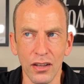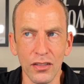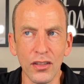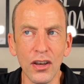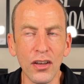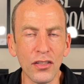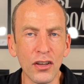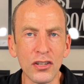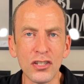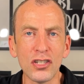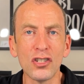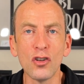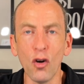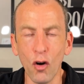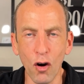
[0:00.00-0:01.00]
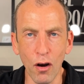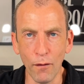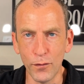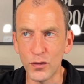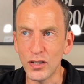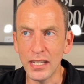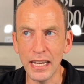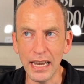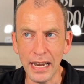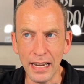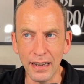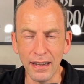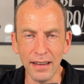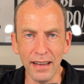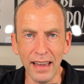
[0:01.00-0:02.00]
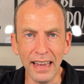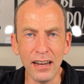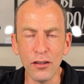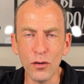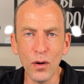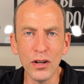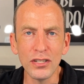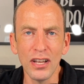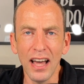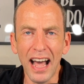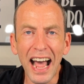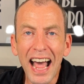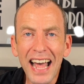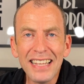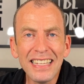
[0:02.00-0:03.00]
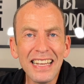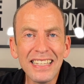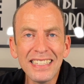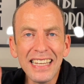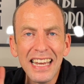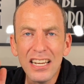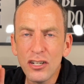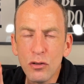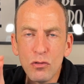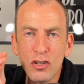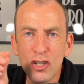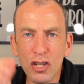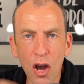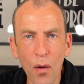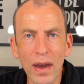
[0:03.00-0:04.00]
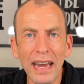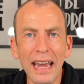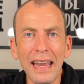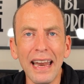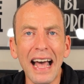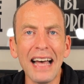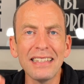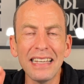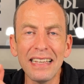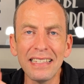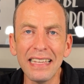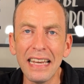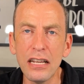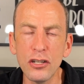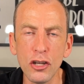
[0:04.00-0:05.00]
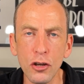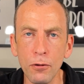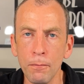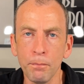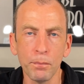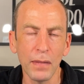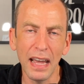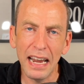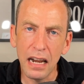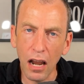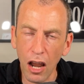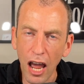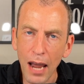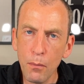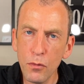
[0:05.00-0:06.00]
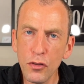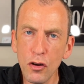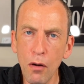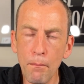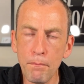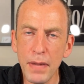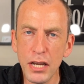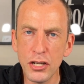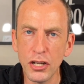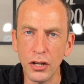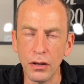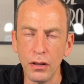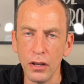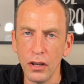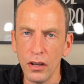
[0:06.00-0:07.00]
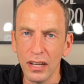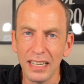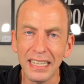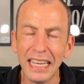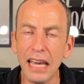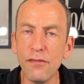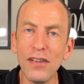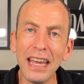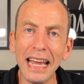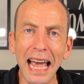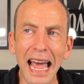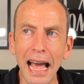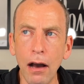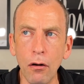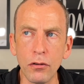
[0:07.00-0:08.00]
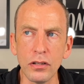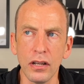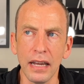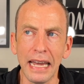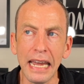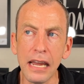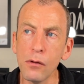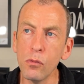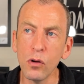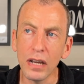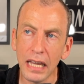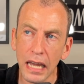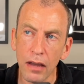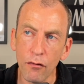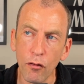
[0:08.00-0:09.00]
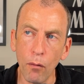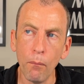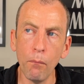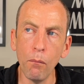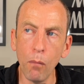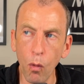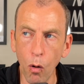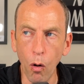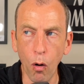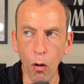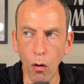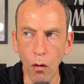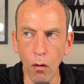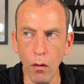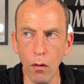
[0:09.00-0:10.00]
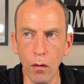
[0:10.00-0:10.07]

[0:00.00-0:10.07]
the, the store of seed. In other words, as he sees you sowing it, as he sees you in line with your mission, giving out, he will give more.